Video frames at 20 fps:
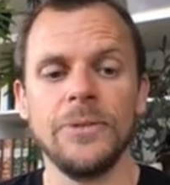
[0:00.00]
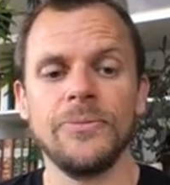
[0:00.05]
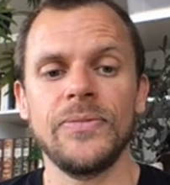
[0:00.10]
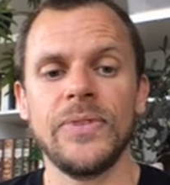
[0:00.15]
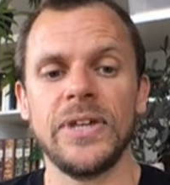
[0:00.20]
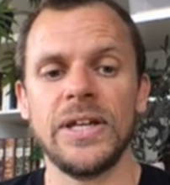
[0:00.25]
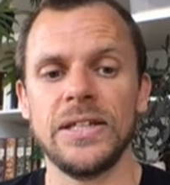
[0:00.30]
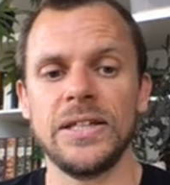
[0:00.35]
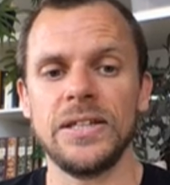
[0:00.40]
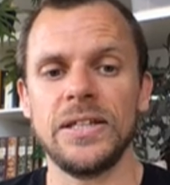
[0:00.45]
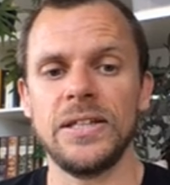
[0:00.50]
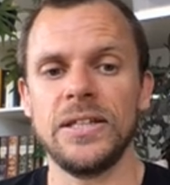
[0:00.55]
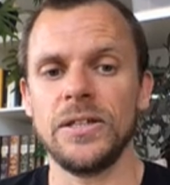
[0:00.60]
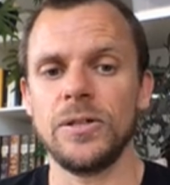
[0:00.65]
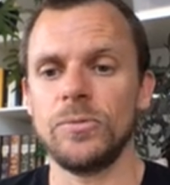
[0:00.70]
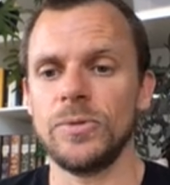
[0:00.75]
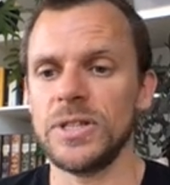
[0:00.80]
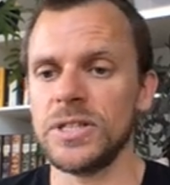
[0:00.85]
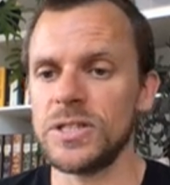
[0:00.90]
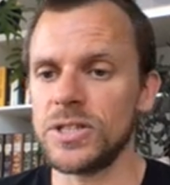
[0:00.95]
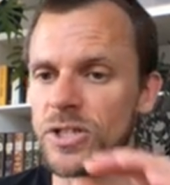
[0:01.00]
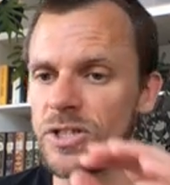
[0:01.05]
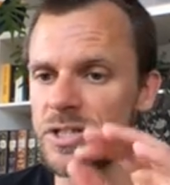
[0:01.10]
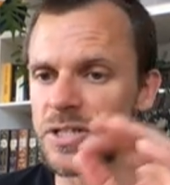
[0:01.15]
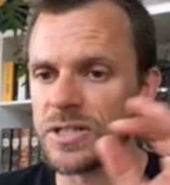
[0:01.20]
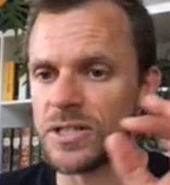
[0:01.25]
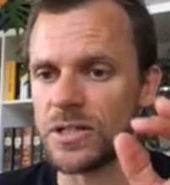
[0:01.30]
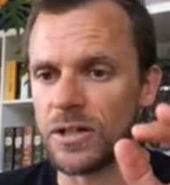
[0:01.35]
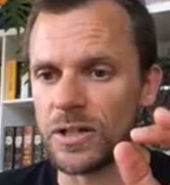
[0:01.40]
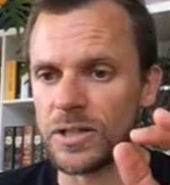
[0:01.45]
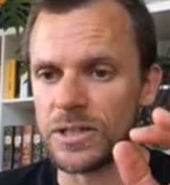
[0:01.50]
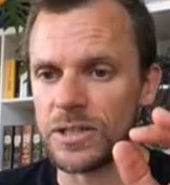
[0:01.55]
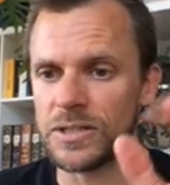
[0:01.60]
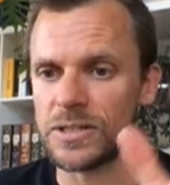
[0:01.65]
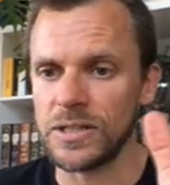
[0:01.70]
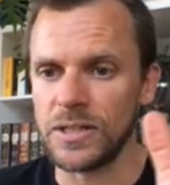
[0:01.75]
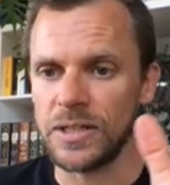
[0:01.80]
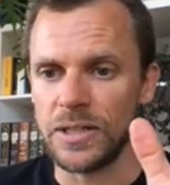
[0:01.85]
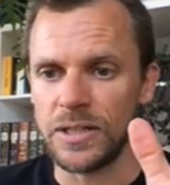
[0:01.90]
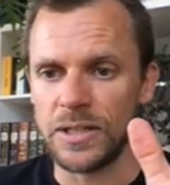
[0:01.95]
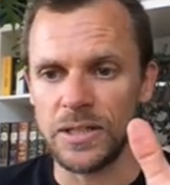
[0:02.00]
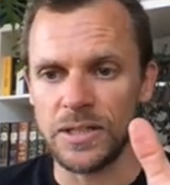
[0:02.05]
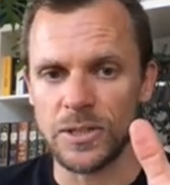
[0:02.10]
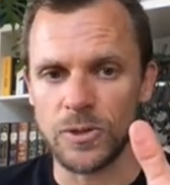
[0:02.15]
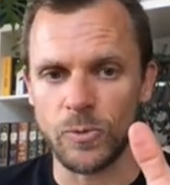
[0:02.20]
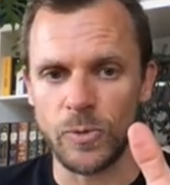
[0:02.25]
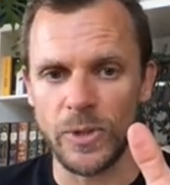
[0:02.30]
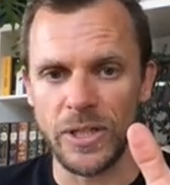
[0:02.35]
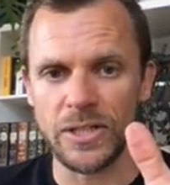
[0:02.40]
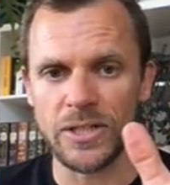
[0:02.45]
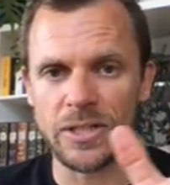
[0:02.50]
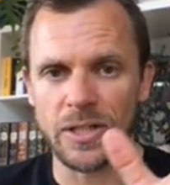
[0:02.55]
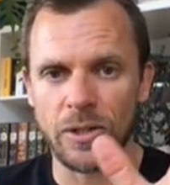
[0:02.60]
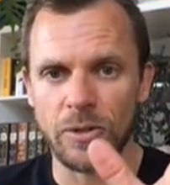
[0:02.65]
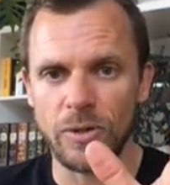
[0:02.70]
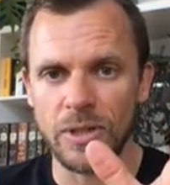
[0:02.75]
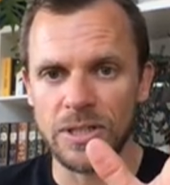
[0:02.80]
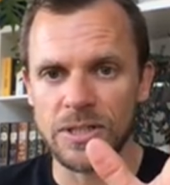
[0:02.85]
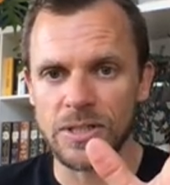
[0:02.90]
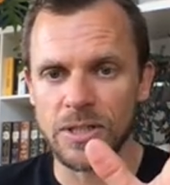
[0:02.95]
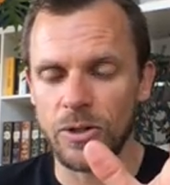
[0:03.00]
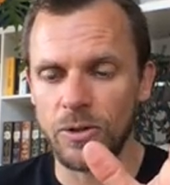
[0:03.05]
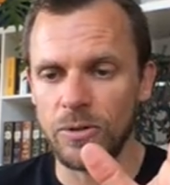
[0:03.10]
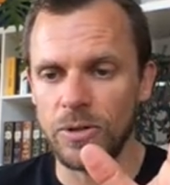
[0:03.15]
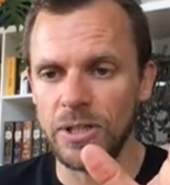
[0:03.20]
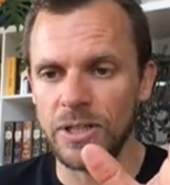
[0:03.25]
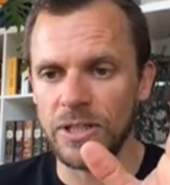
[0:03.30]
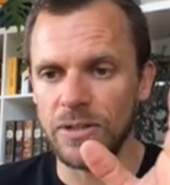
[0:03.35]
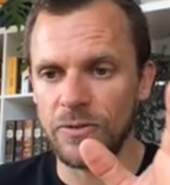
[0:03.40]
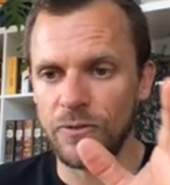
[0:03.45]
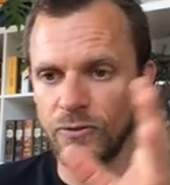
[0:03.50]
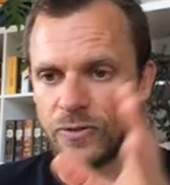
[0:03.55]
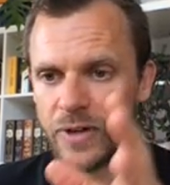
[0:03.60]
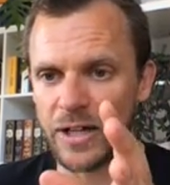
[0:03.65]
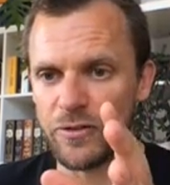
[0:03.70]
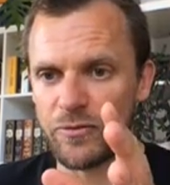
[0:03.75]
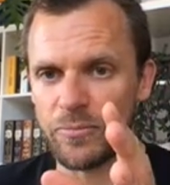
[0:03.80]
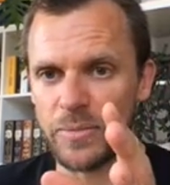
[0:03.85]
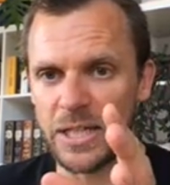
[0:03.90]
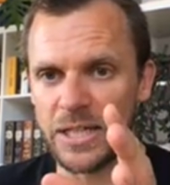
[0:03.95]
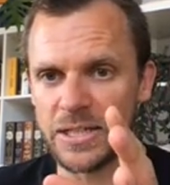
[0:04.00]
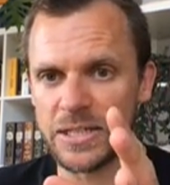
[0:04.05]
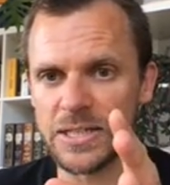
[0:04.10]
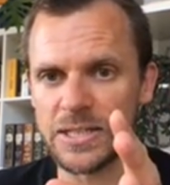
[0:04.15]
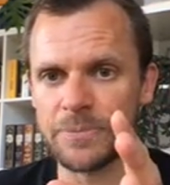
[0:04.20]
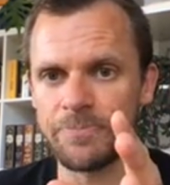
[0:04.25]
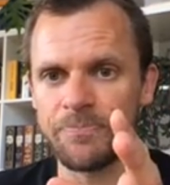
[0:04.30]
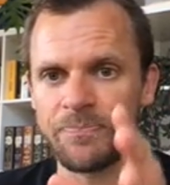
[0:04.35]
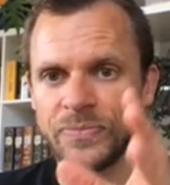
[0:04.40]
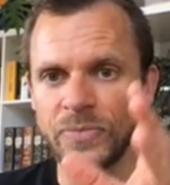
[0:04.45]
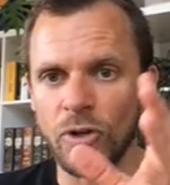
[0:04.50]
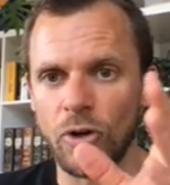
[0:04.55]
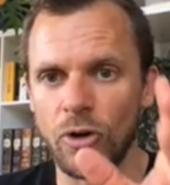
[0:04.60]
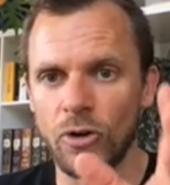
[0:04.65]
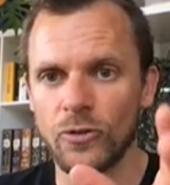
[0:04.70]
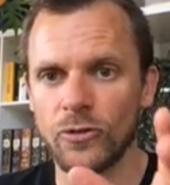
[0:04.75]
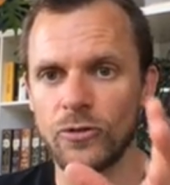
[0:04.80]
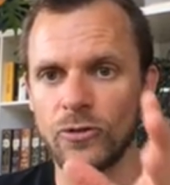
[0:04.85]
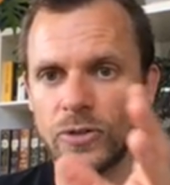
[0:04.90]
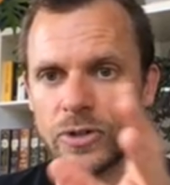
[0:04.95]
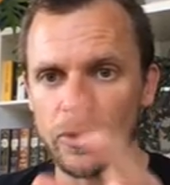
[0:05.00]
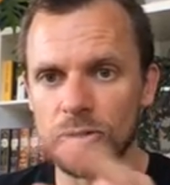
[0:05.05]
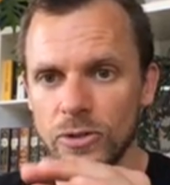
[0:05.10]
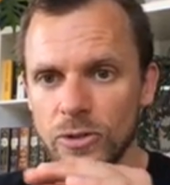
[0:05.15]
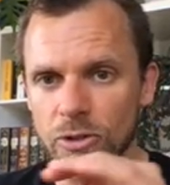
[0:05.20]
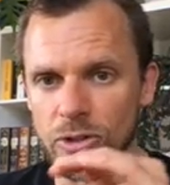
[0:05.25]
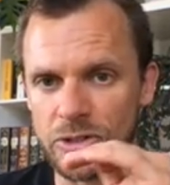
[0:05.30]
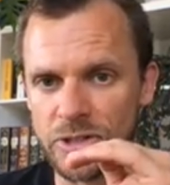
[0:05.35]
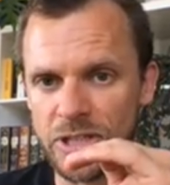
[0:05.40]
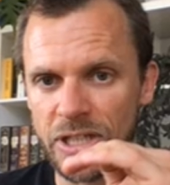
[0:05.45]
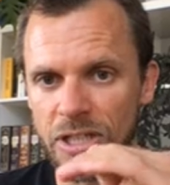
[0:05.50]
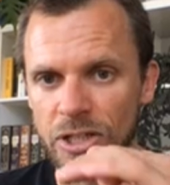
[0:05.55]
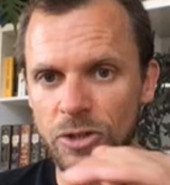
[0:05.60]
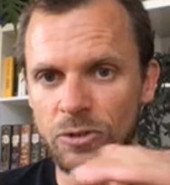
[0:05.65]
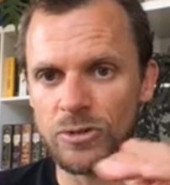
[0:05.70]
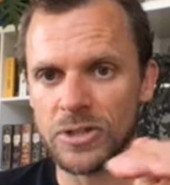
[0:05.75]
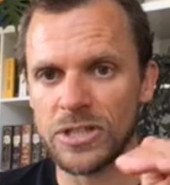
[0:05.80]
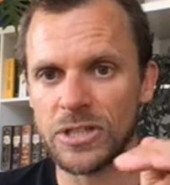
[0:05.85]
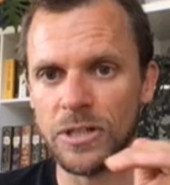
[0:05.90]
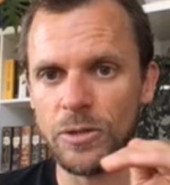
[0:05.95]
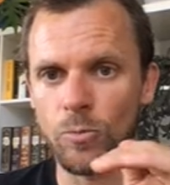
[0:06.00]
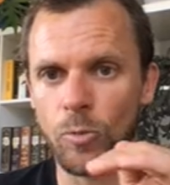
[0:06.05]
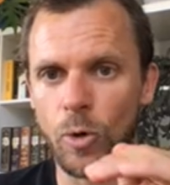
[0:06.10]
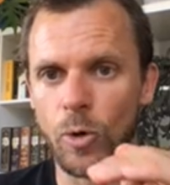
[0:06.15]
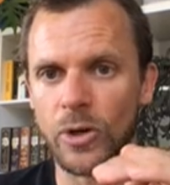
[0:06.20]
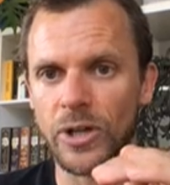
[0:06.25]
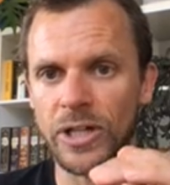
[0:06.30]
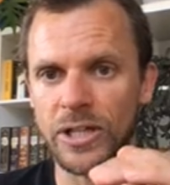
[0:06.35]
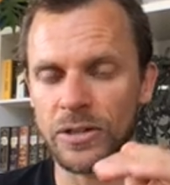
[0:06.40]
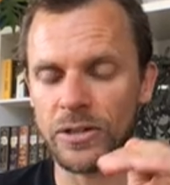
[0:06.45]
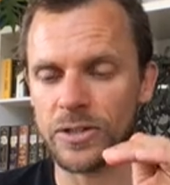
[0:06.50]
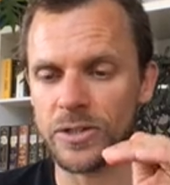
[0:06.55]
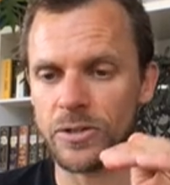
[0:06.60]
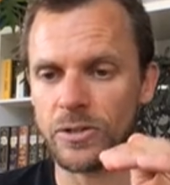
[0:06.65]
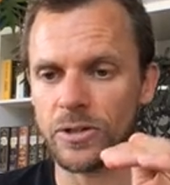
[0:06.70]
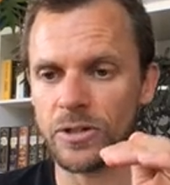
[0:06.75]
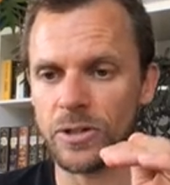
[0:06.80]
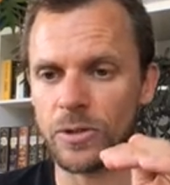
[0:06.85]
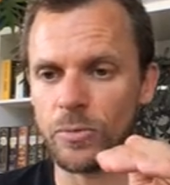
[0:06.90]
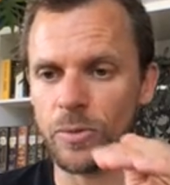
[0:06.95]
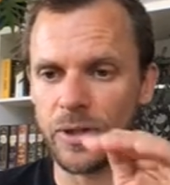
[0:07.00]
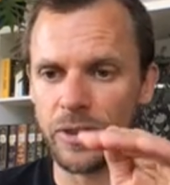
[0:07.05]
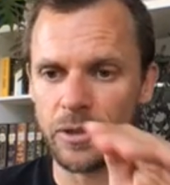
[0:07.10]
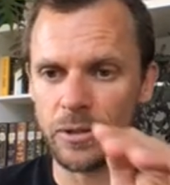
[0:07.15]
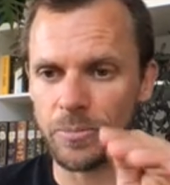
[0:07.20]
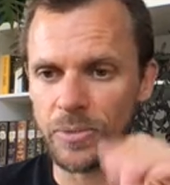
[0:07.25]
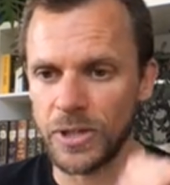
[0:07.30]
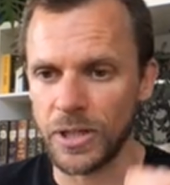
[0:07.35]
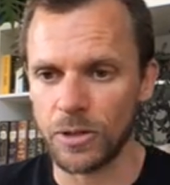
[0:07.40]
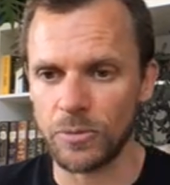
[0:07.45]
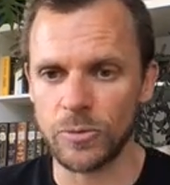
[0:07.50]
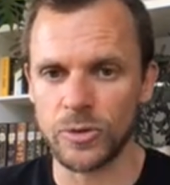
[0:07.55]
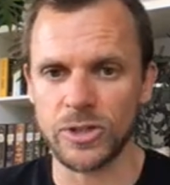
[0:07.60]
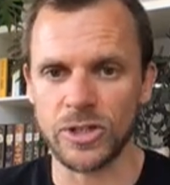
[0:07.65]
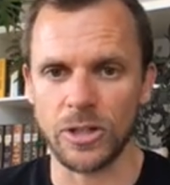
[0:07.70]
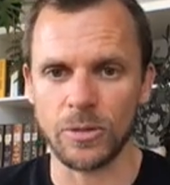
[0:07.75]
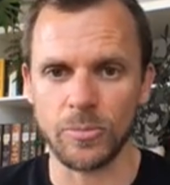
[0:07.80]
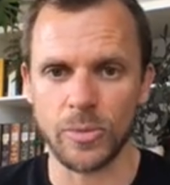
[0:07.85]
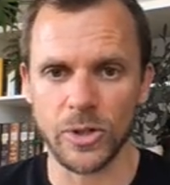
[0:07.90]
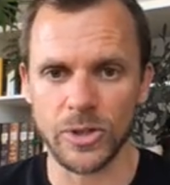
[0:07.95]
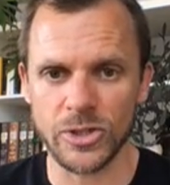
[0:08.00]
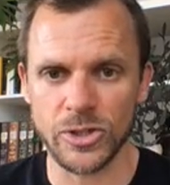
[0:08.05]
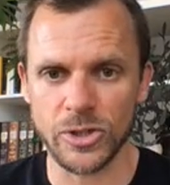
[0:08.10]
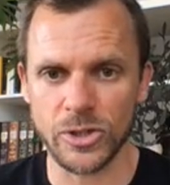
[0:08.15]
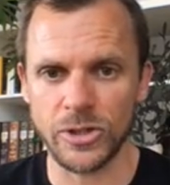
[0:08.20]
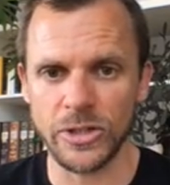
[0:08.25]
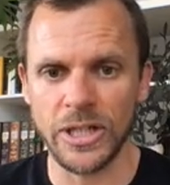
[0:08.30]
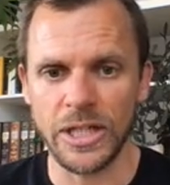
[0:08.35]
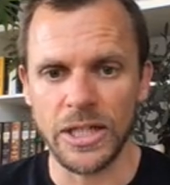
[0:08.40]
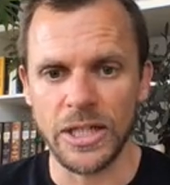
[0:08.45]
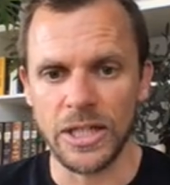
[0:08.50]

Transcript: And here we just started this week, so it's only 5 minutes of continuously walking the circle with the Piao Mu Zhang posture.